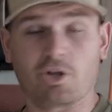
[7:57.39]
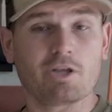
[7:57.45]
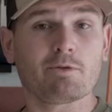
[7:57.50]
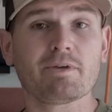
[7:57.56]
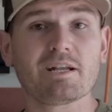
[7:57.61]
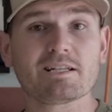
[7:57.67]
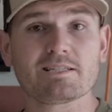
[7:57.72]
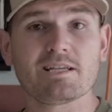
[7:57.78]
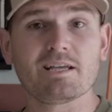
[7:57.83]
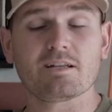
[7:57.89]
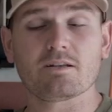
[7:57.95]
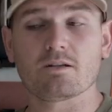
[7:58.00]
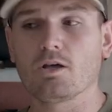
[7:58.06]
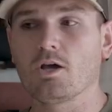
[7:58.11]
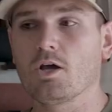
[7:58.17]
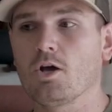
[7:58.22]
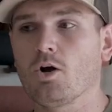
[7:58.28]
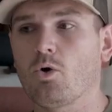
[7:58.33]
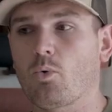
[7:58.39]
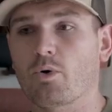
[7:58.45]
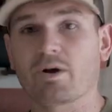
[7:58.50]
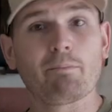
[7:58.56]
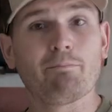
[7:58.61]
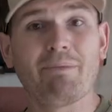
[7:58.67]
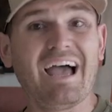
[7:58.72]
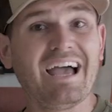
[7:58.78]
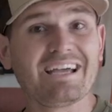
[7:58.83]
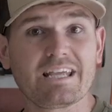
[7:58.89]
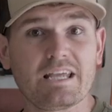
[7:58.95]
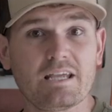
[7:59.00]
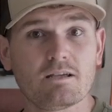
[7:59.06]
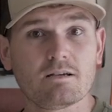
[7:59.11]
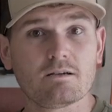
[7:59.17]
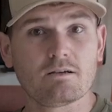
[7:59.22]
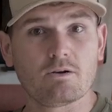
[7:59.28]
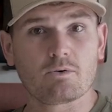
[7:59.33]
putting them in a tin or in a
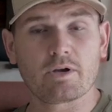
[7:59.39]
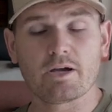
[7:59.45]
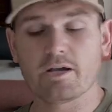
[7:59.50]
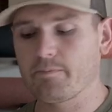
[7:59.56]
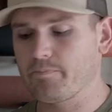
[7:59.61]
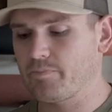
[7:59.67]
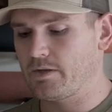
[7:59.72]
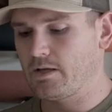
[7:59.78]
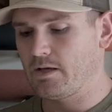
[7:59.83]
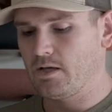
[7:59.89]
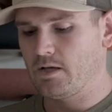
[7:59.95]
baggie, okay?